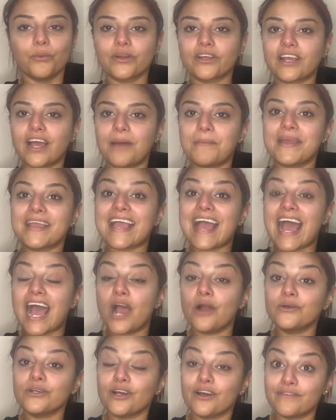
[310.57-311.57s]
We're coming
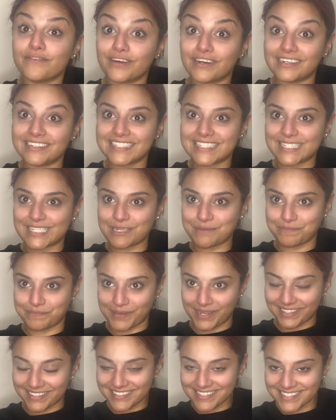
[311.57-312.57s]
out of our
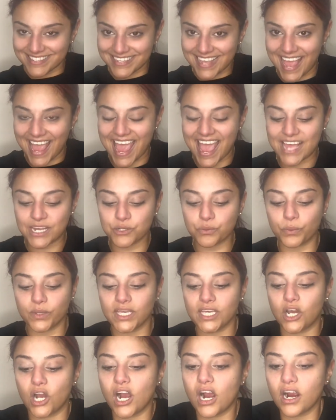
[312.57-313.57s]
seatbelts and
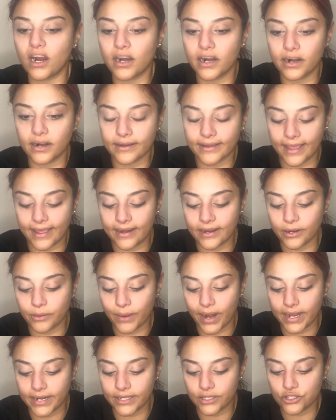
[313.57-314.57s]
we are getting
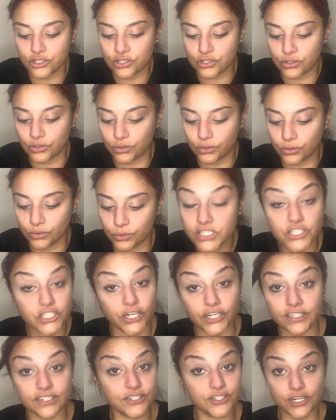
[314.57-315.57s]
ready to
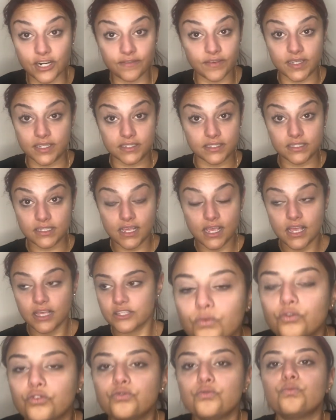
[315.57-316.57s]
start our service.
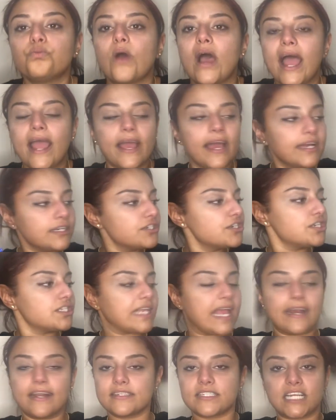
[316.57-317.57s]
I
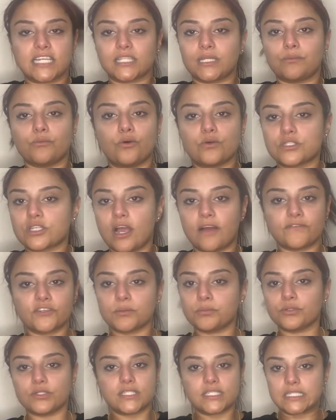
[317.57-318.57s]
understand it's not the most
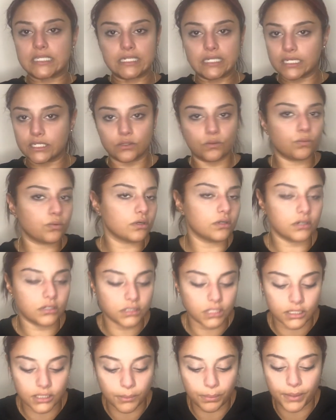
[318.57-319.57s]
comfortable seating in the
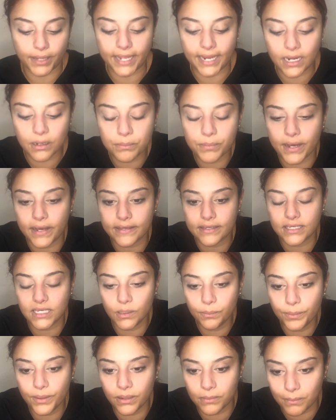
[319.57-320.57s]
world on the plane, but
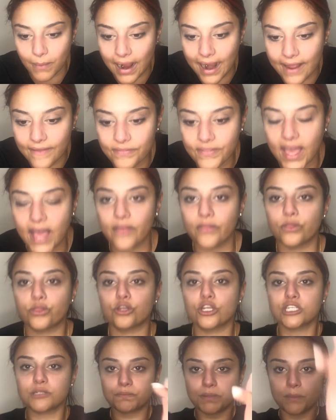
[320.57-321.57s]
keep in mind that
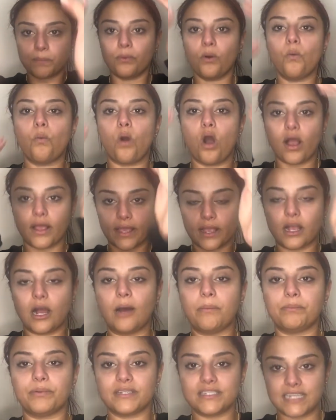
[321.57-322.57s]
there's people walking
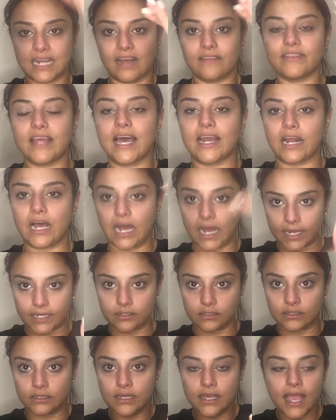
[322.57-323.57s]
up and down that
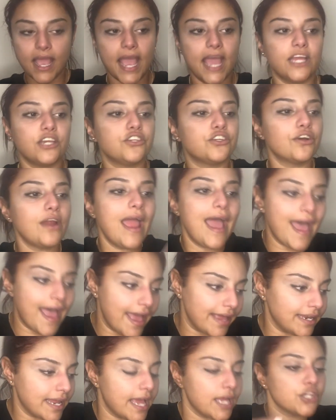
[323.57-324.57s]
aisle, and your
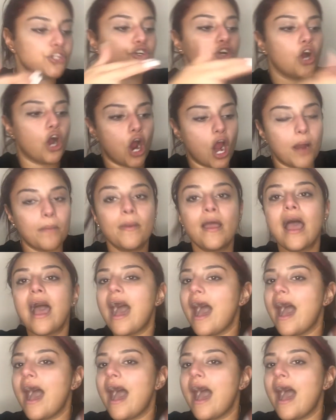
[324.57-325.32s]
head and your arm,